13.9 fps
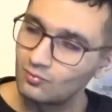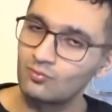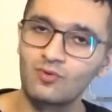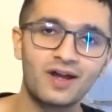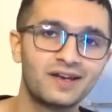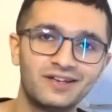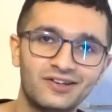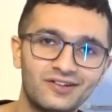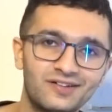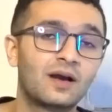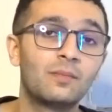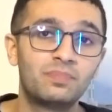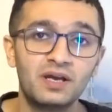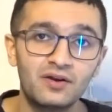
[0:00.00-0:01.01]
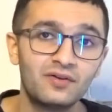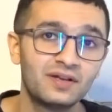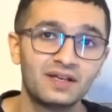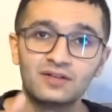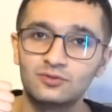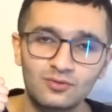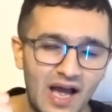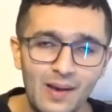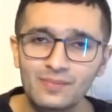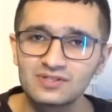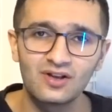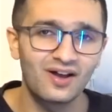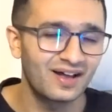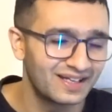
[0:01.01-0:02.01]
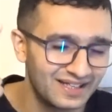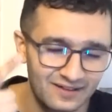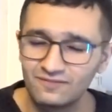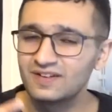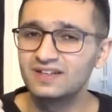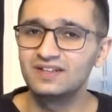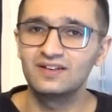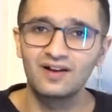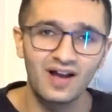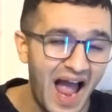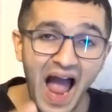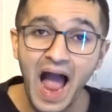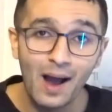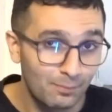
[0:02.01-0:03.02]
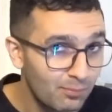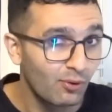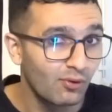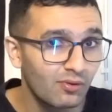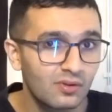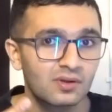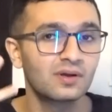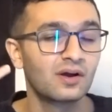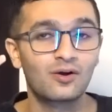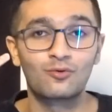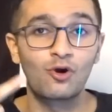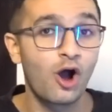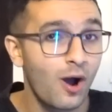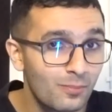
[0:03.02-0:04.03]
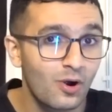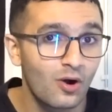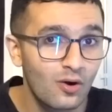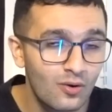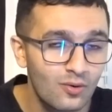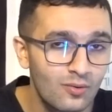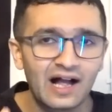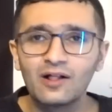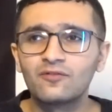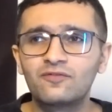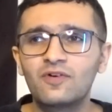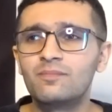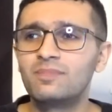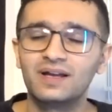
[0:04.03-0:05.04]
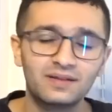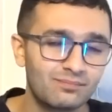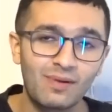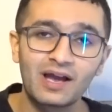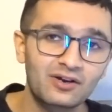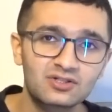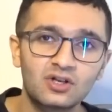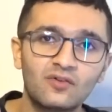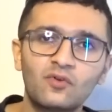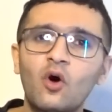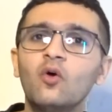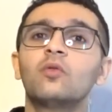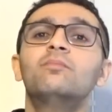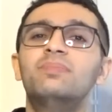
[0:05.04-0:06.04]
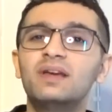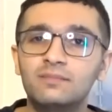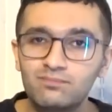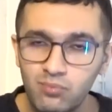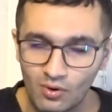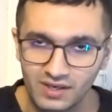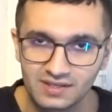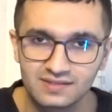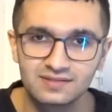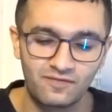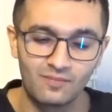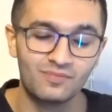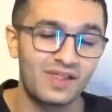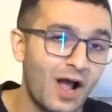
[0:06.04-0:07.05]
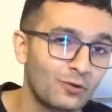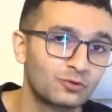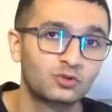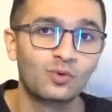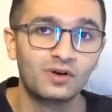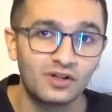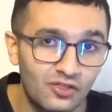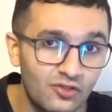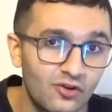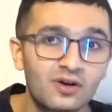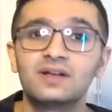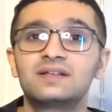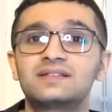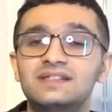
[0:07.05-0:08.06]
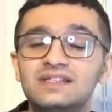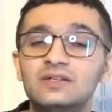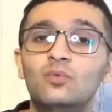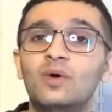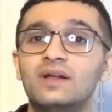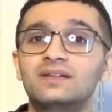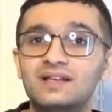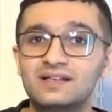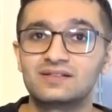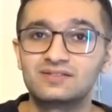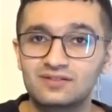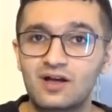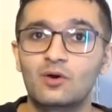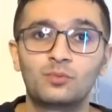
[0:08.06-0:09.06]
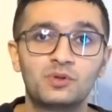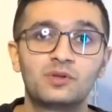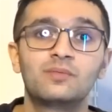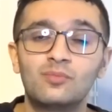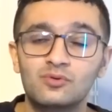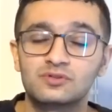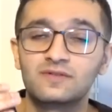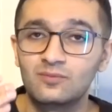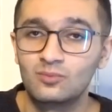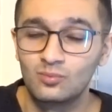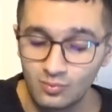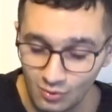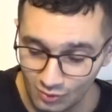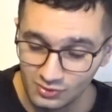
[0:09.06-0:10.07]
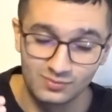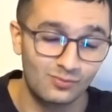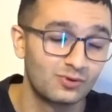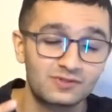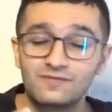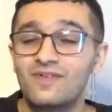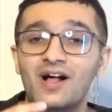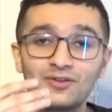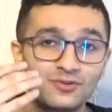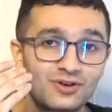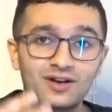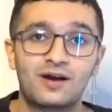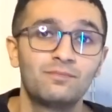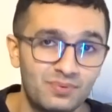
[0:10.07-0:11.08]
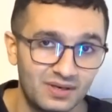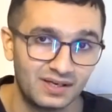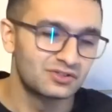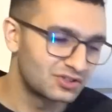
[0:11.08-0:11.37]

right here, comparing it to Amazon, Nvidia, Apple, Aramco, Alphabet, Microsoft, all the big boys. From now to 2030, see when Tesla stock will be the world's most valued company.